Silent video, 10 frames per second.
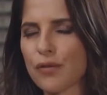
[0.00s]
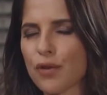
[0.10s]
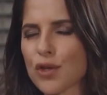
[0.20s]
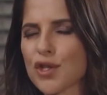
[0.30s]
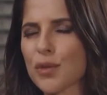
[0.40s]
Of
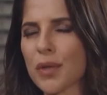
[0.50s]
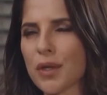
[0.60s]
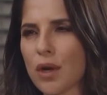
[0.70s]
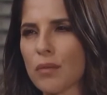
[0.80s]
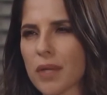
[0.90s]
course you would
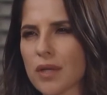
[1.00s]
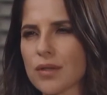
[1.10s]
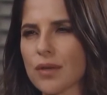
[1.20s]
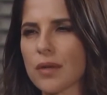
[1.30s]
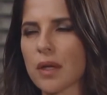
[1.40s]
know,
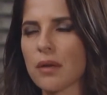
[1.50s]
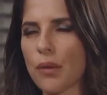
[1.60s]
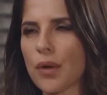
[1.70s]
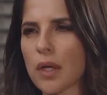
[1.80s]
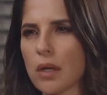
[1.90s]
because you're the
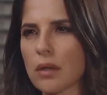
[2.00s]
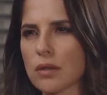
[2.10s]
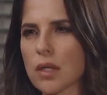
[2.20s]
authority on